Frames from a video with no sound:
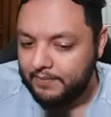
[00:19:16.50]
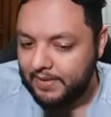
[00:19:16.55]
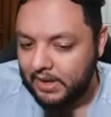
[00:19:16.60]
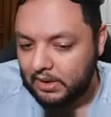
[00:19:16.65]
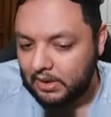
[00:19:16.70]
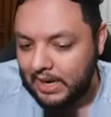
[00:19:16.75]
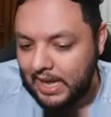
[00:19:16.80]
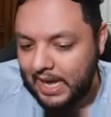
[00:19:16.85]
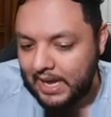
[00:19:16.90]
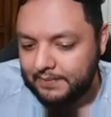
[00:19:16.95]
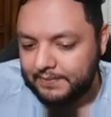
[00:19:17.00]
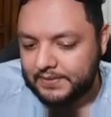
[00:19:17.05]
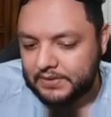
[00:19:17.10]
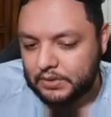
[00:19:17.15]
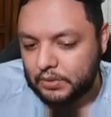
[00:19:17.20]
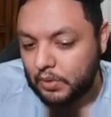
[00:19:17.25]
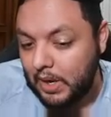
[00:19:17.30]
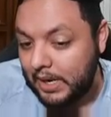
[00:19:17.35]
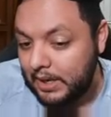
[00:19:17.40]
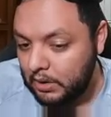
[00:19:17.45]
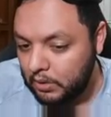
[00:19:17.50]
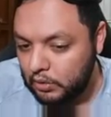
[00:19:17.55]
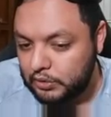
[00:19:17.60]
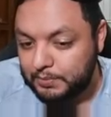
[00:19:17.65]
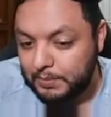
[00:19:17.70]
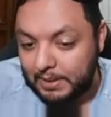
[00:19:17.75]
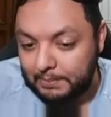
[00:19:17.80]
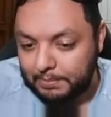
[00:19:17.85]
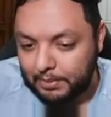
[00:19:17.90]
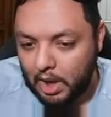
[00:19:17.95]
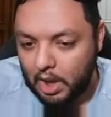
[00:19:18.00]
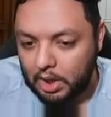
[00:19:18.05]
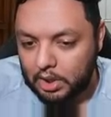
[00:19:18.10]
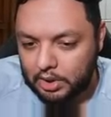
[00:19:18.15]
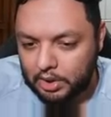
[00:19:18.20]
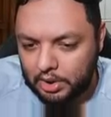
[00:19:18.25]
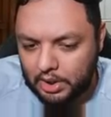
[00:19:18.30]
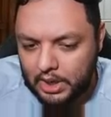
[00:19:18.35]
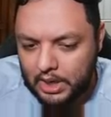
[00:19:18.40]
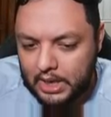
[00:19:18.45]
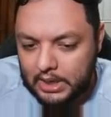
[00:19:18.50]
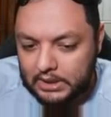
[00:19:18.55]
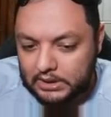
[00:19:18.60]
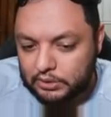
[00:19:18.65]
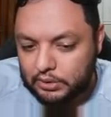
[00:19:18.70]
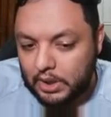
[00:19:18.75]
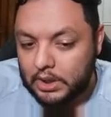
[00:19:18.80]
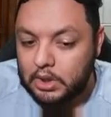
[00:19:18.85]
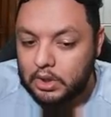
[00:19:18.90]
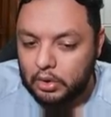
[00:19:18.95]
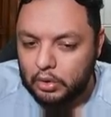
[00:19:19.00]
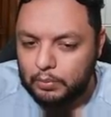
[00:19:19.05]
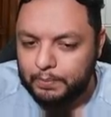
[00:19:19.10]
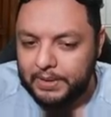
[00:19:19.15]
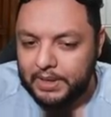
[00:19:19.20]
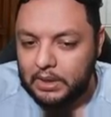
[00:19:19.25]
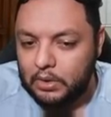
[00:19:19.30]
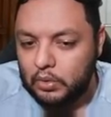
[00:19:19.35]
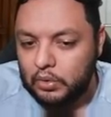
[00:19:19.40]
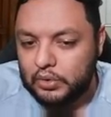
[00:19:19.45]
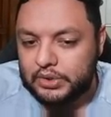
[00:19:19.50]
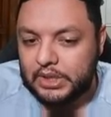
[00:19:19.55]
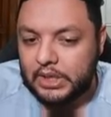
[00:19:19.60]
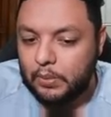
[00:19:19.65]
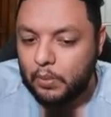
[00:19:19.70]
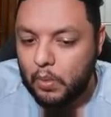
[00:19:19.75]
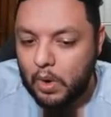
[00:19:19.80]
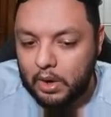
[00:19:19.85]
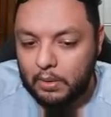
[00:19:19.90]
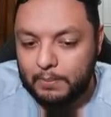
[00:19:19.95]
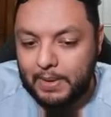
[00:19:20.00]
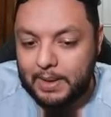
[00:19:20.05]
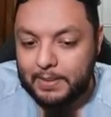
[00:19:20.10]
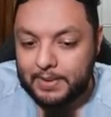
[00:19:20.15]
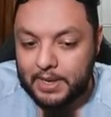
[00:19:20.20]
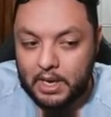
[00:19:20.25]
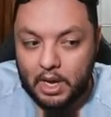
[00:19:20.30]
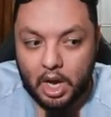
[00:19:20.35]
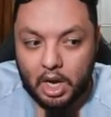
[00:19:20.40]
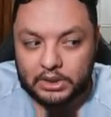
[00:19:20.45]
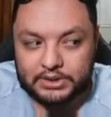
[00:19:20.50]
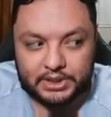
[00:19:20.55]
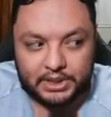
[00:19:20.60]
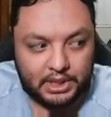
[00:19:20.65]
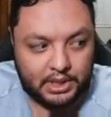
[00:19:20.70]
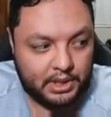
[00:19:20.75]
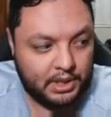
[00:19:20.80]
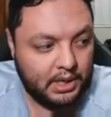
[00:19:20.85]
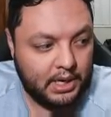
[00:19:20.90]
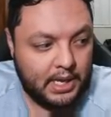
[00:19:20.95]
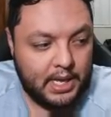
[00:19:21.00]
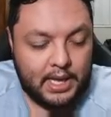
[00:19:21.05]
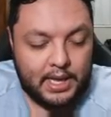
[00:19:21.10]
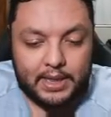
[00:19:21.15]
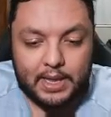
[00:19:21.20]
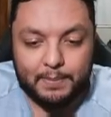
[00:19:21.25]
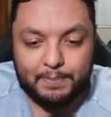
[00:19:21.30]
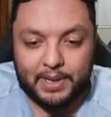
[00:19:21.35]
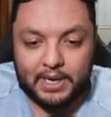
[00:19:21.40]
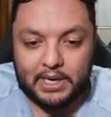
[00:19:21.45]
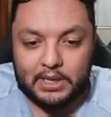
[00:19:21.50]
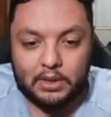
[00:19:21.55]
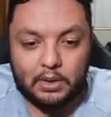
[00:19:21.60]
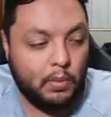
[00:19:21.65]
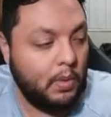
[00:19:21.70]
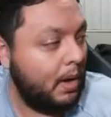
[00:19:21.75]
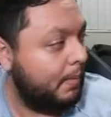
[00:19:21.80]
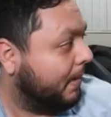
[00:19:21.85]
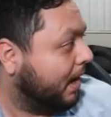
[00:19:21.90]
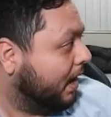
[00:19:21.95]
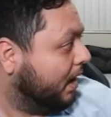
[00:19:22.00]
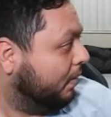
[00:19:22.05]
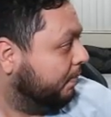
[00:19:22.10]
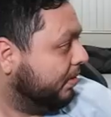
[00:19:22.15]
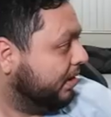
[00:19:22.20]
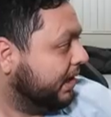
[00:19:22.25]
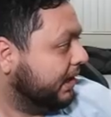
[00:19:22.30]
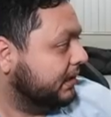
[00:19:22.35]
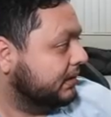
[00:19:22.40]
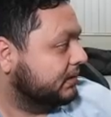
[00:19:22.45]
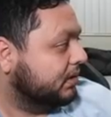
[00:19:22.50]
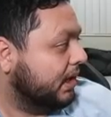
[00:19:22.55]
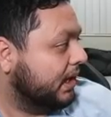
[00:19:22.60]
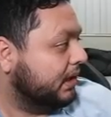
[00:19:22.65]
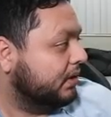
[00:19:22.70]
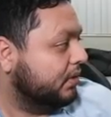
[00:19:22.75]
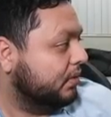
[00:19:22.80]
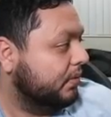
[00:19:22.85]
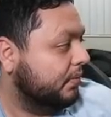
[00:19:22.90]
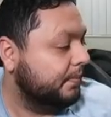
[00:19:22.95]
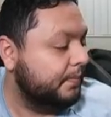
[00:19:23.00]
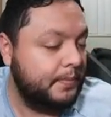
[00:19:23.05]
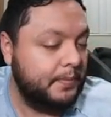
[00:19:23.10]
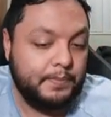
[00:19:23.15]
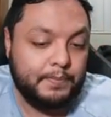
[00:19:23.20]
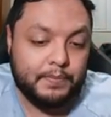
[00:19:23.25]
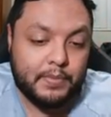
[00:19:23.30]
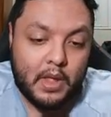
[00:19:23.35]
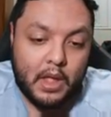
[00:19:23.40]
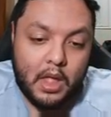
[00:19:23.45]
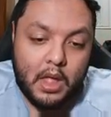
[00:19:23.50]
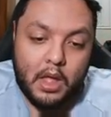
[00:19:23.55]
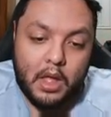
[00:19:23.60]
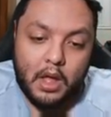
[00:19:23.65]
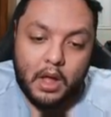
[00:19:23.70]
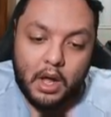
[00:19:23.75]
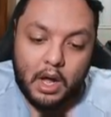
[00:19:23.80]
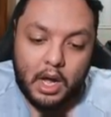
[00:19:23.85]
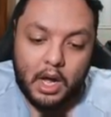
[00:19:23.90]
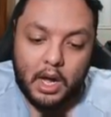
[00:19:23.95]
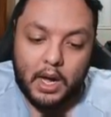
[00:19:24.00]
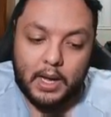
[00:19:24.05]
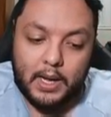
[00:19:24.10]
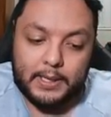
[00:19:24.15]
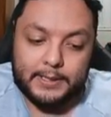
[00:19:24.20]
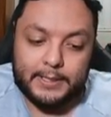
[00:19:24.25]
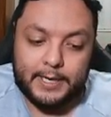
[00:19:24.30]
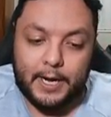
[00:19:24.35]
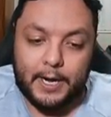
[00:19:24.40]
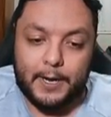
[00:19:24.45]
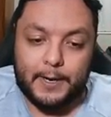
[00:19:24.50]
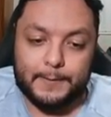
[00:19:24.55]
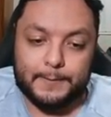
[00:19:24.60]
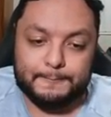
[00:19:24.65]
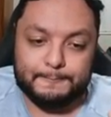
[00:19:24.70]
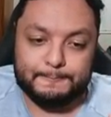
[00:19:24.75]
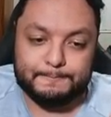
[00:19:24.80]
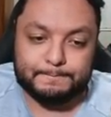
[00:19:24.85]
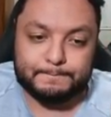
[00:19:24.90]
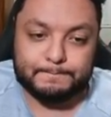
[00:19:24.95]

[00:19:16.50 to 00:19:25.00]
out of life, so I lose my blocker. So I could be losing one of my Mihawks here, depending on what my opponent is gonna do. And um,